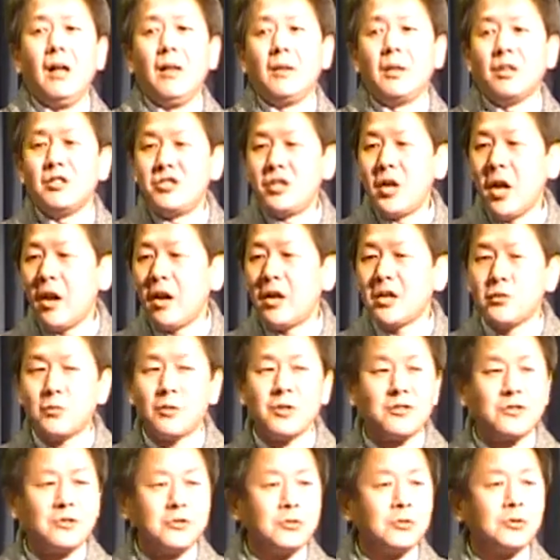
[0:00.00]
The chairs
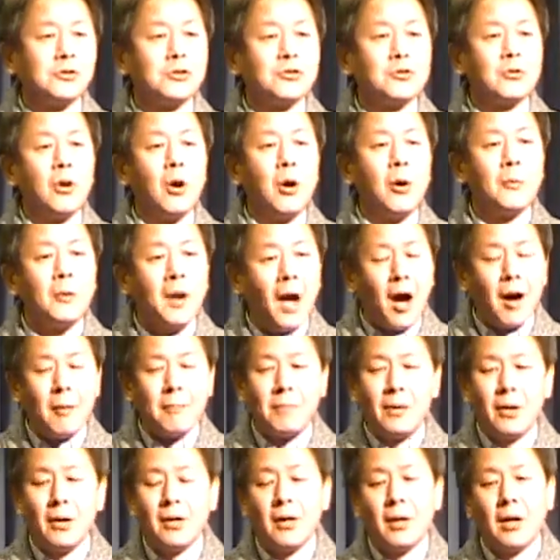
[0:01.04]
were still drawn
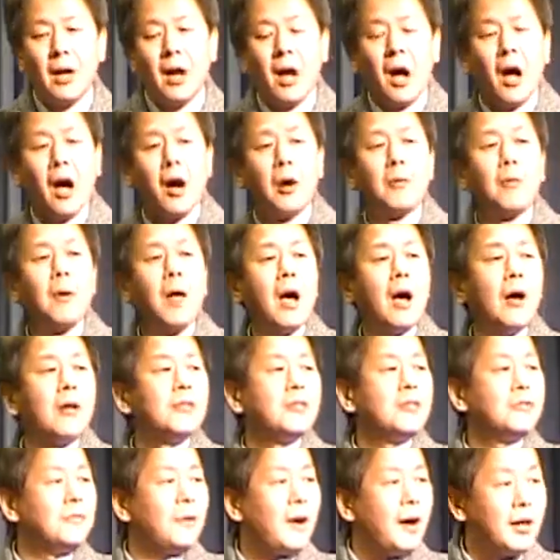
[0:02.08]
up around
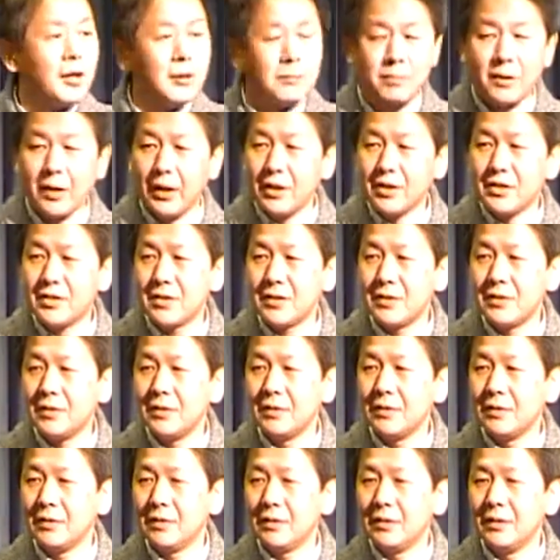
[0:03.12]
the fireplace.
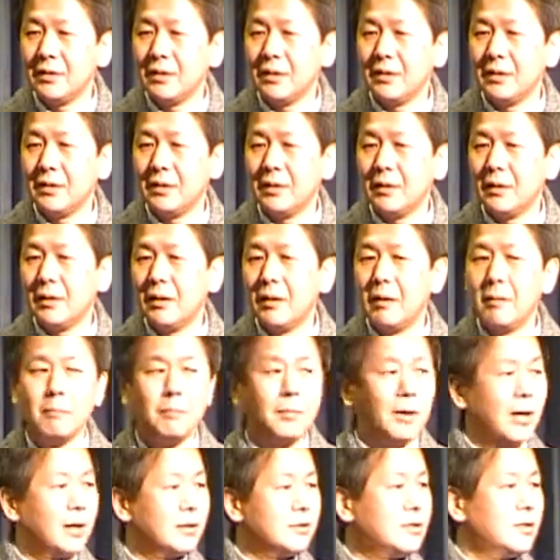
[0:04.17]

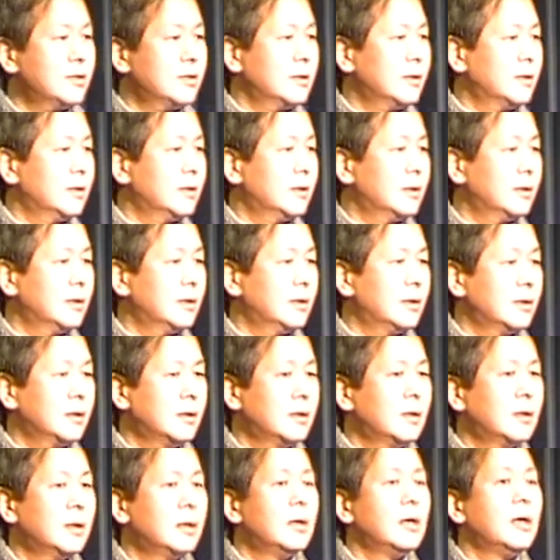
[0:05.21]
But
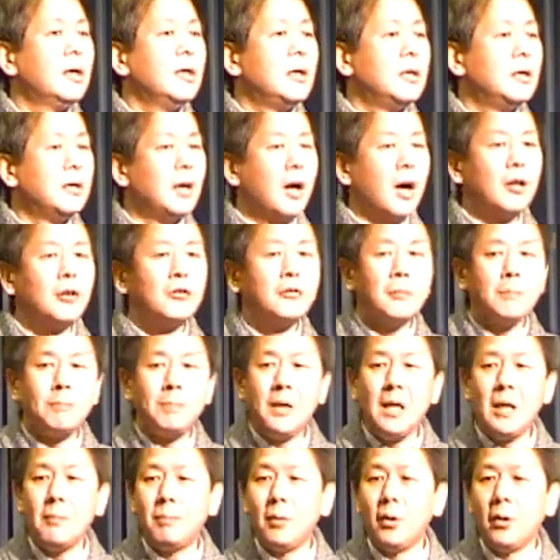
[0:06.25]
none of the
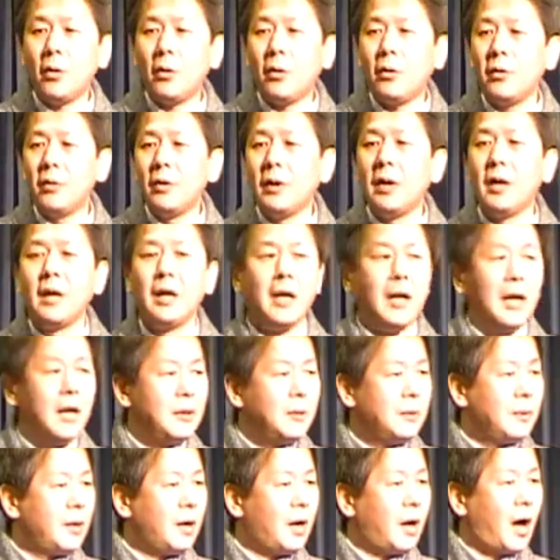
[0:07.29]
people
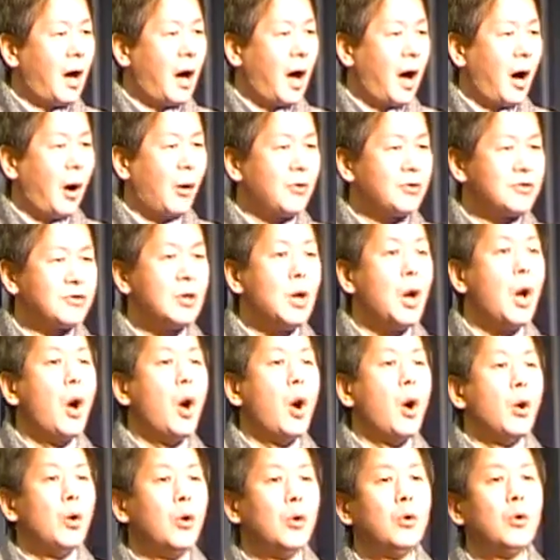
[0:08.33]
in the house
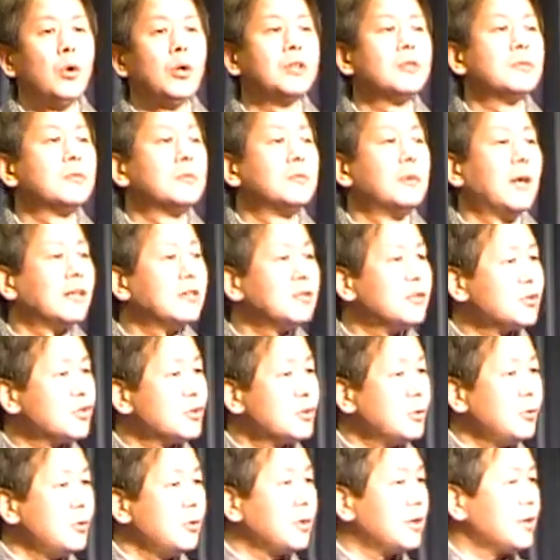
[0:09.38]
who had run
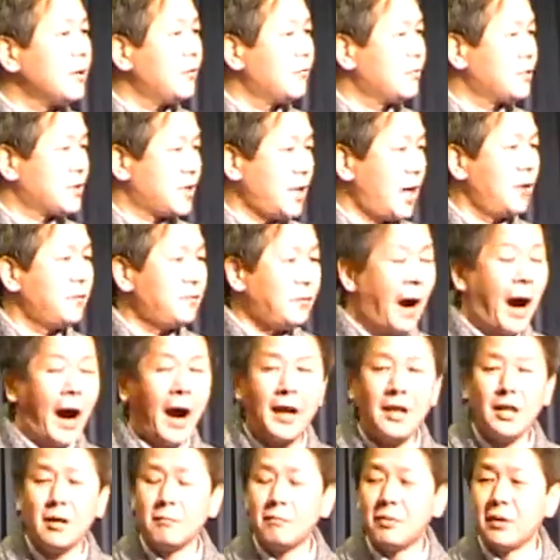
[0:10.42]
to the safe
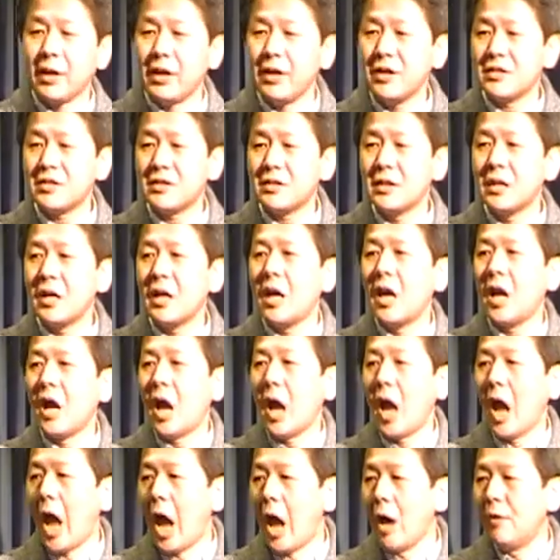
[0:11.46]
hiding place
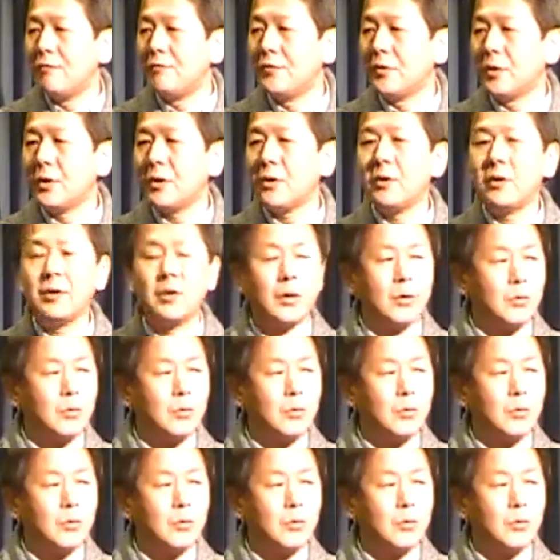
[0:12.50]
ever